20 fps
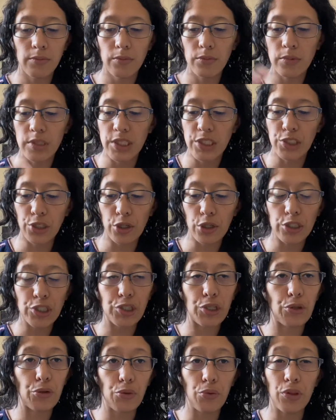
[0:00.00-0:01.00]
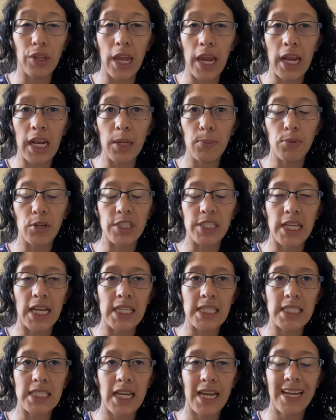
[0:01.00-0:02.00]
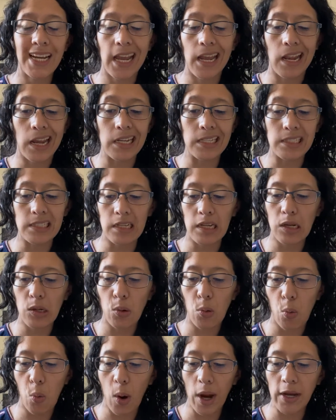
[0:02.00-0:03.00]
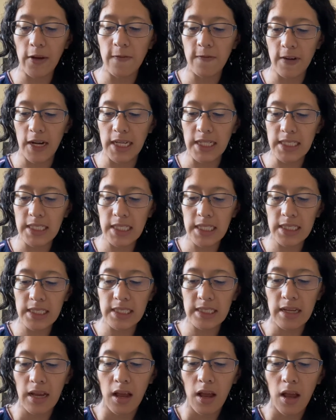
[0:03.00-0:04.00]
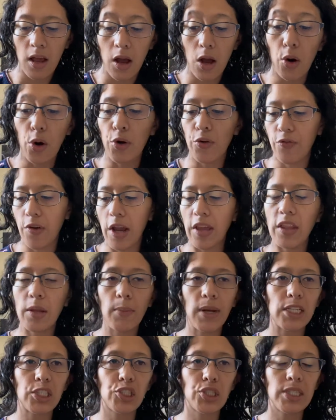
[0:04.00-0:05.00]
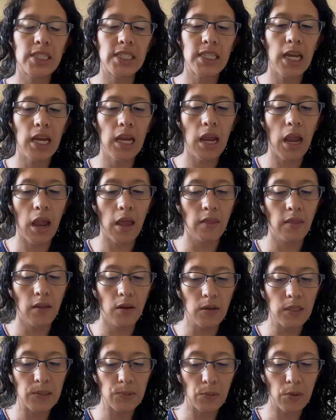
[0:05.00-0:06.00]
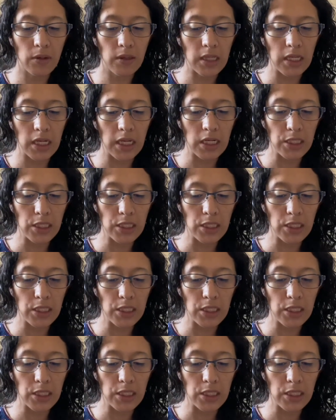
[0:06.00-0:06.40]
search through the 80% site and I didn't quite find it, or find them I should say, and those were the